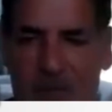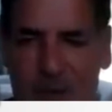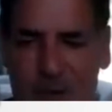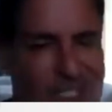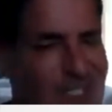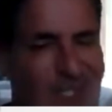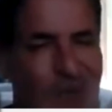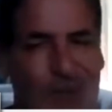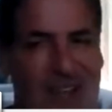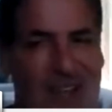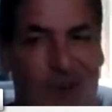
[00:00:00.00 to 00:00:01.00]
Which is a whole
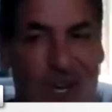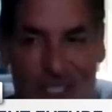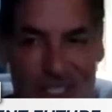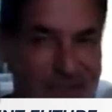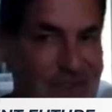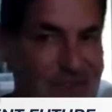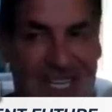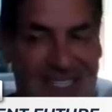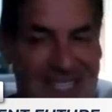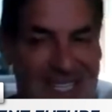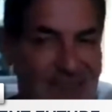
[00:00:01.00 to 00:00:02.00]
nother question. If you can,
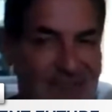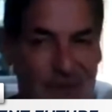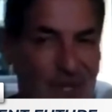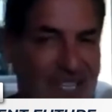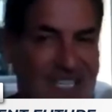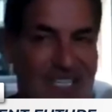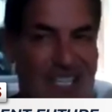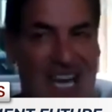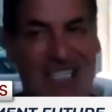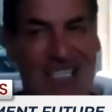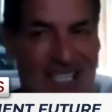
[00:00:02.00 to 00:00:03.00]
if you're willing to
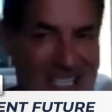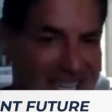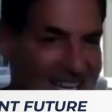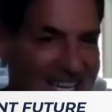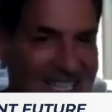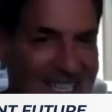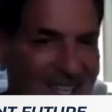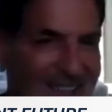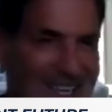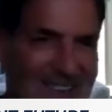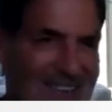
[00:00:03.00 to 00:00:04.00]
change it,
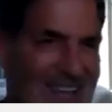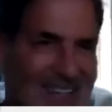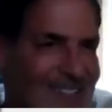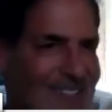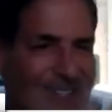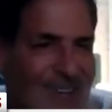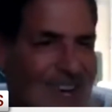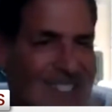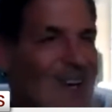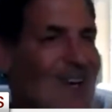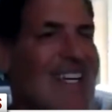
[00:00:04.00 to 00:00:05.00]
that creates
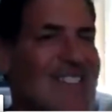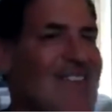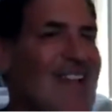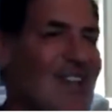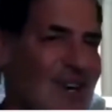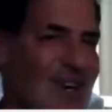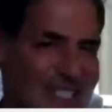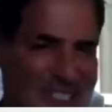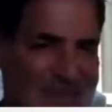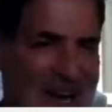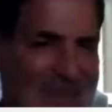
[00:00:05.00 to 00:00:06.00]
all kinds of other questions
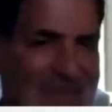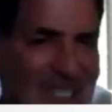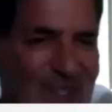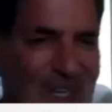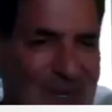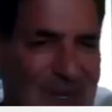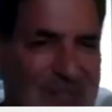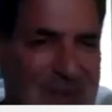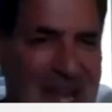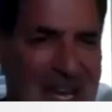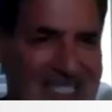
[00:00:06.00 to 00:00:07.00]
about Bitcoin and what the
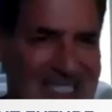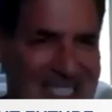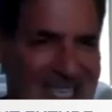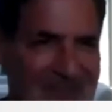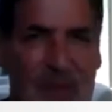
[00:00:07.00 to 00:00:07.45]
Maxis think.